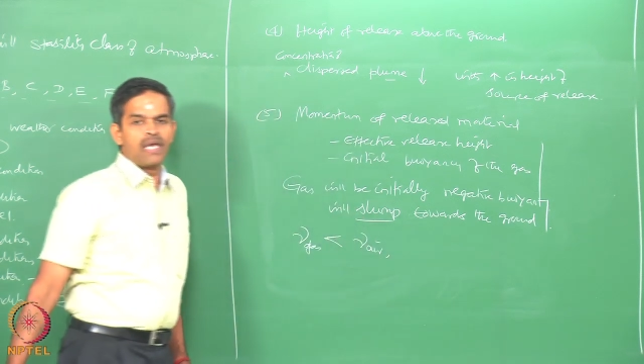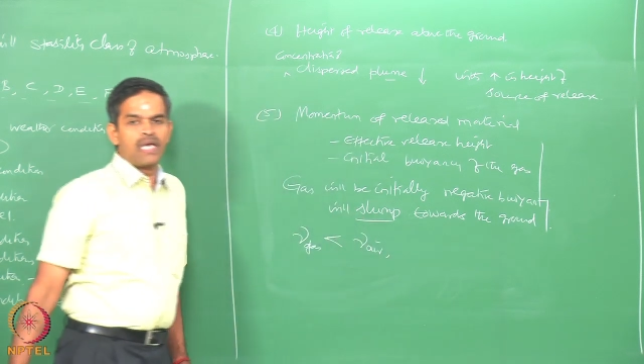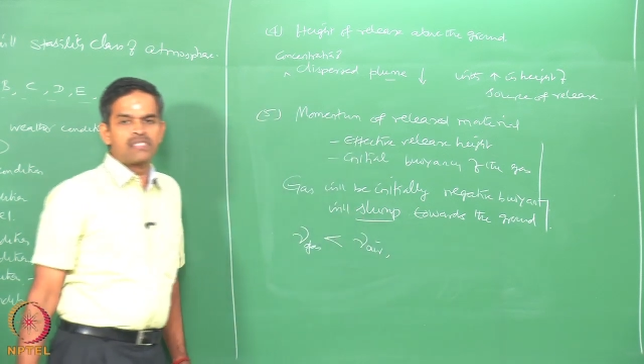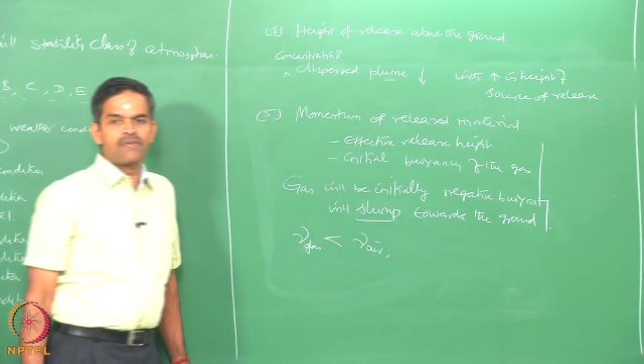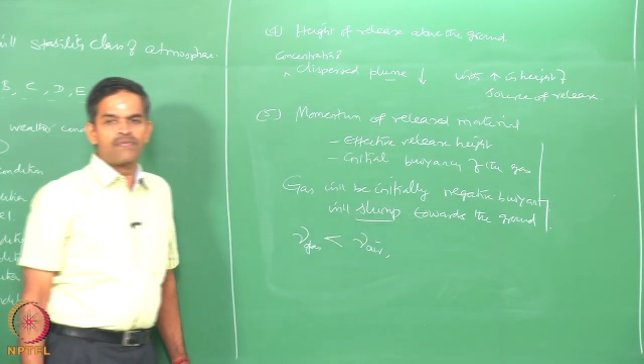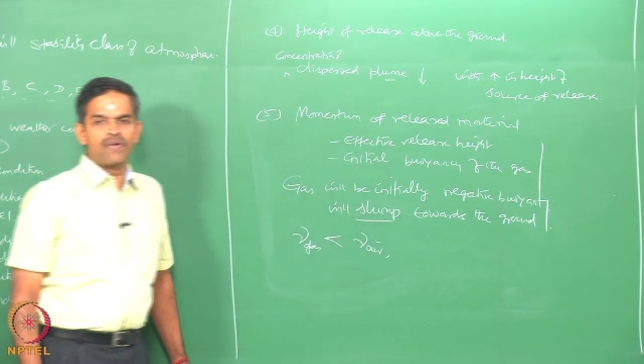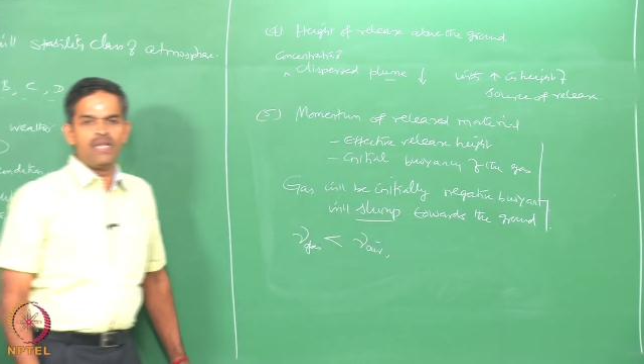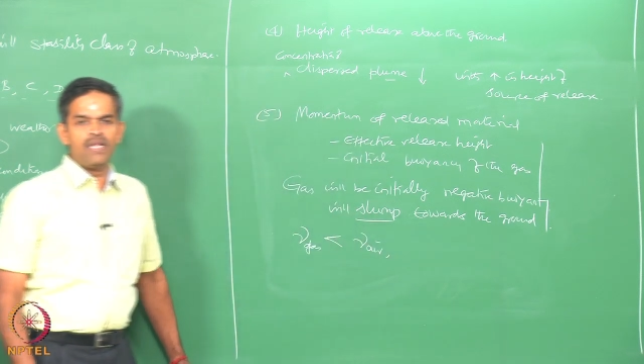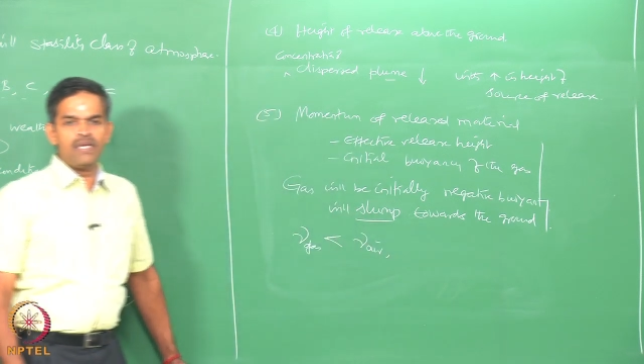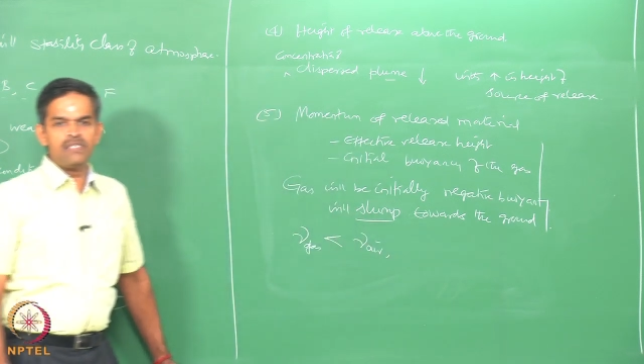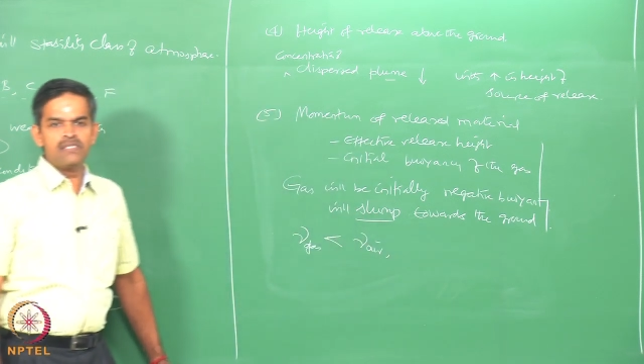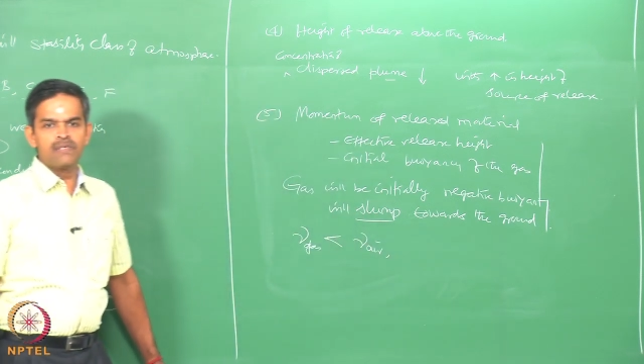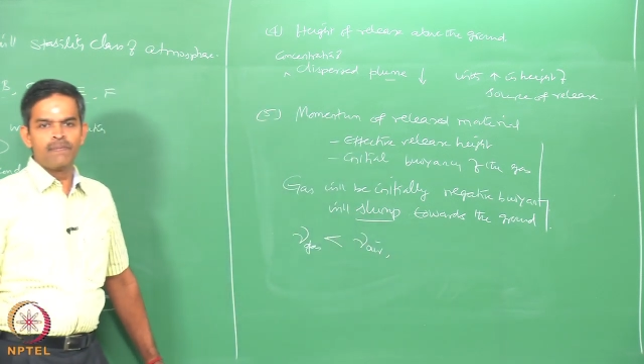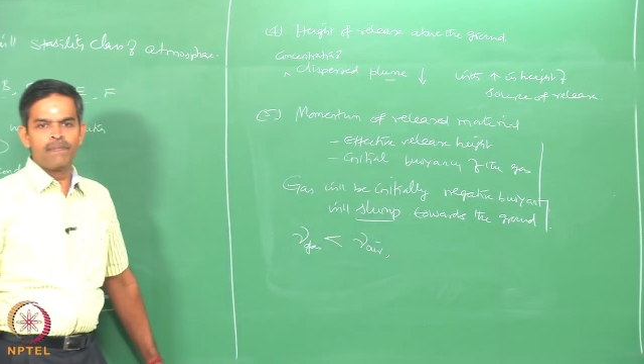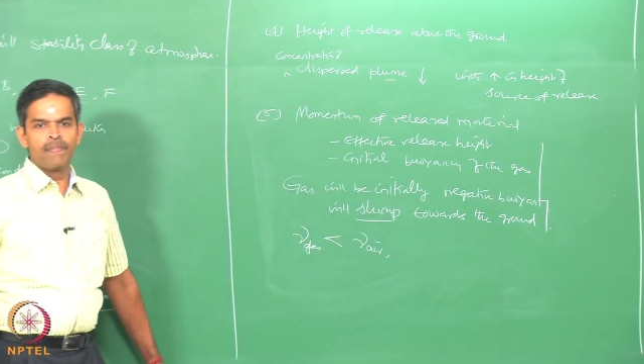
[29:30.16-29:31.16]
case of
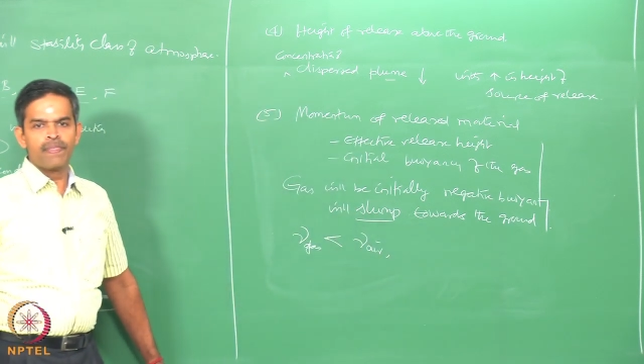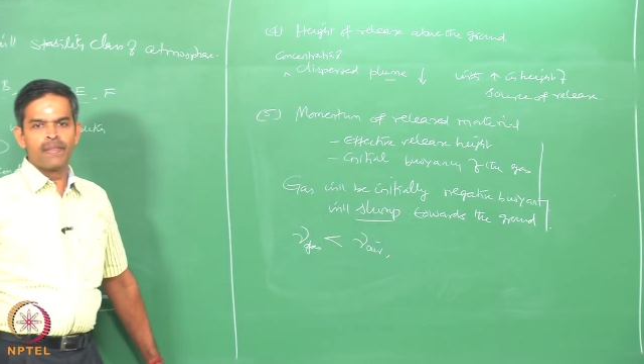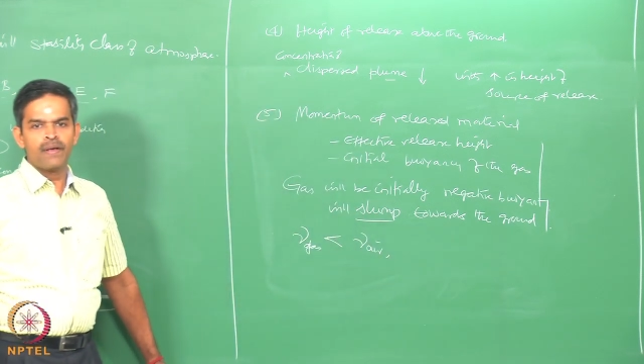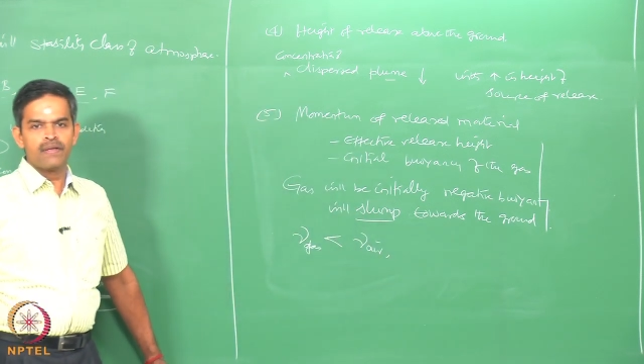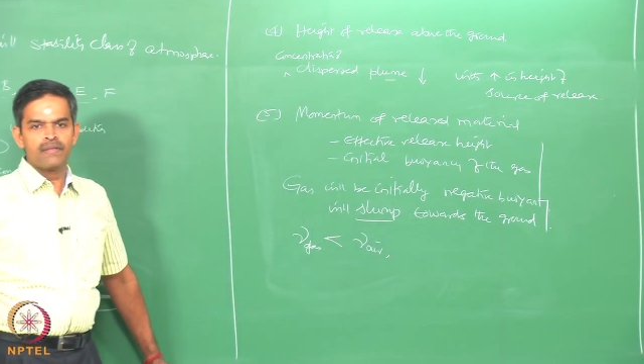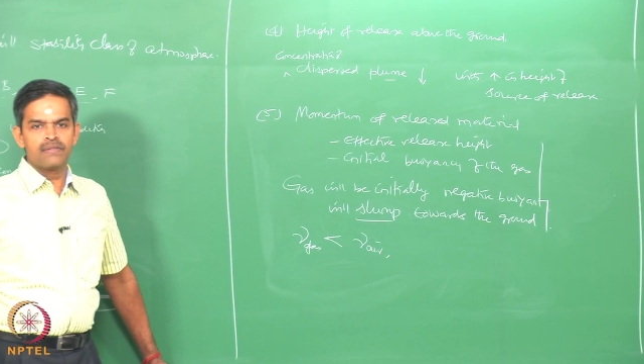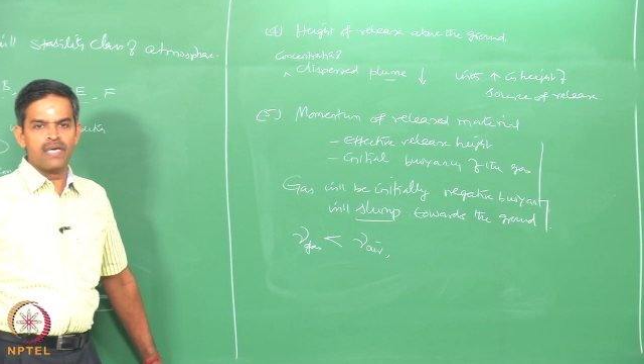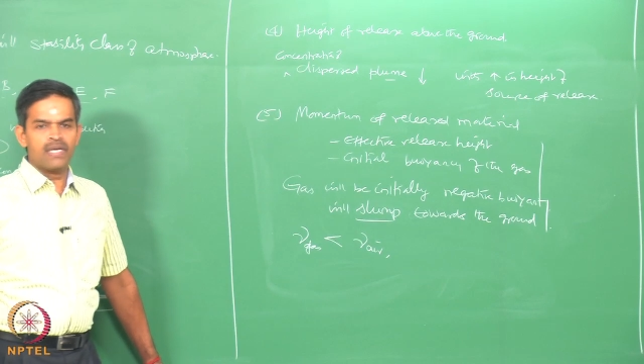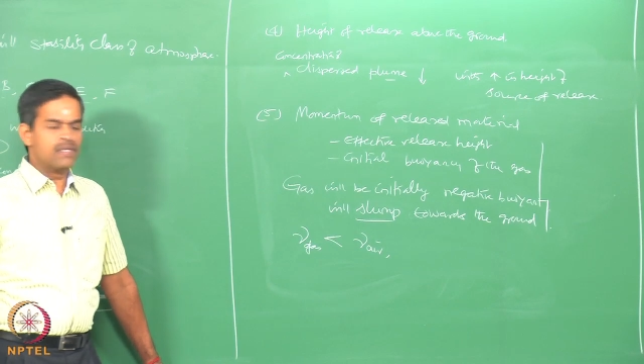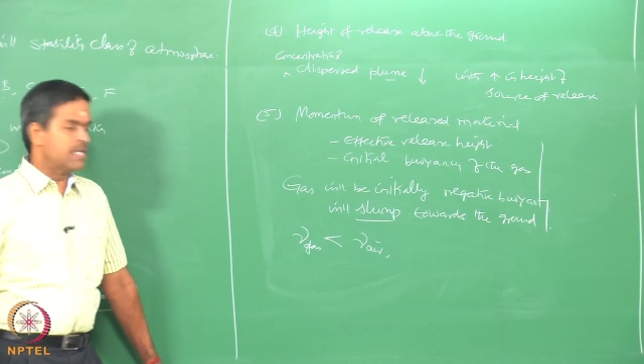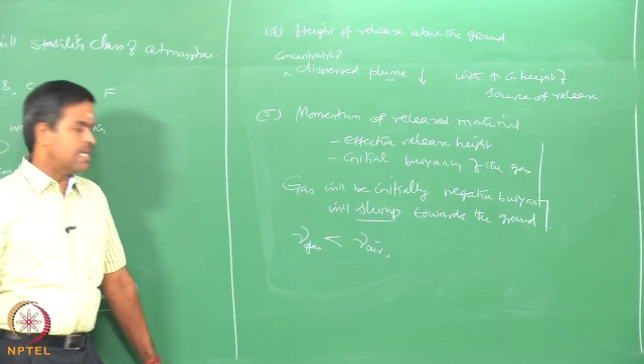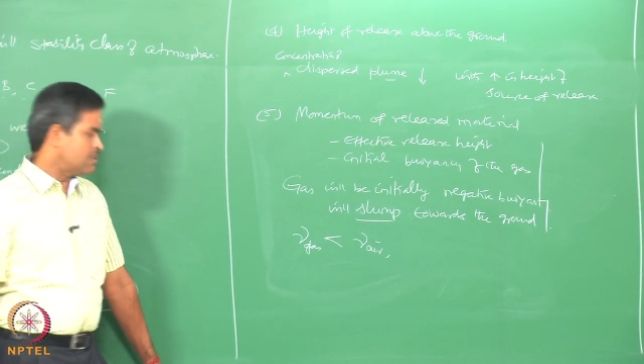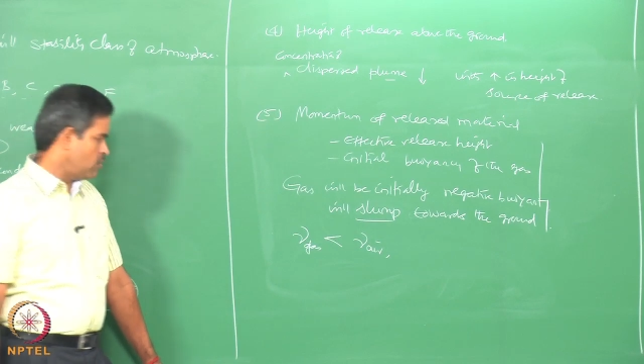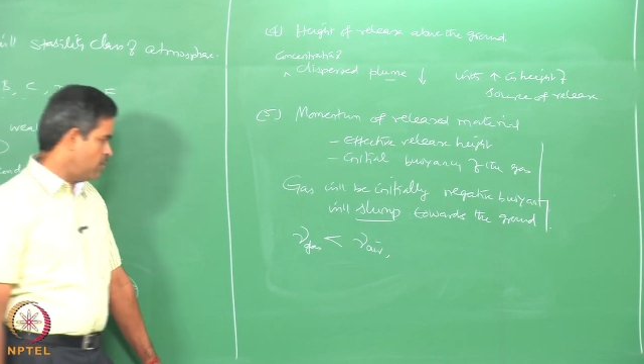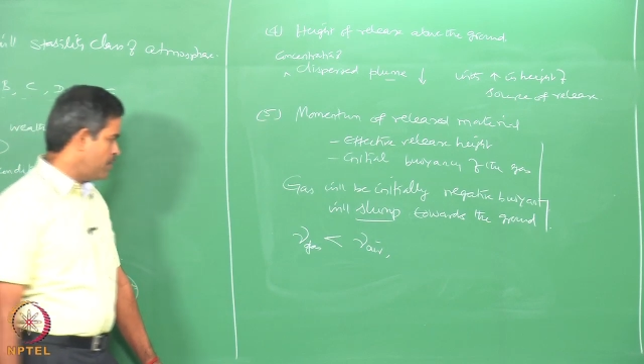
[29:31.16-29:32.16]
release, then
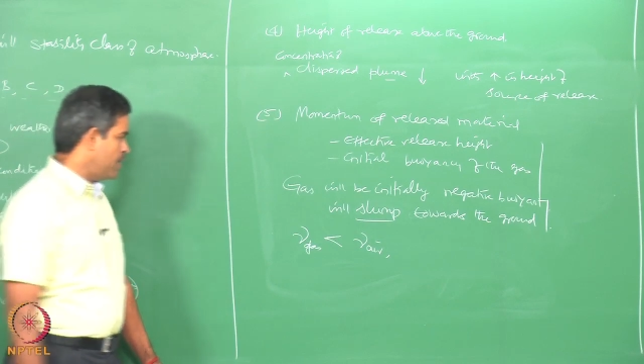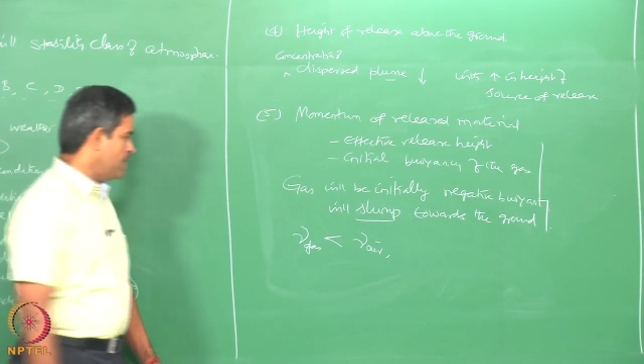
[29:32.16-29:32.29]
it will be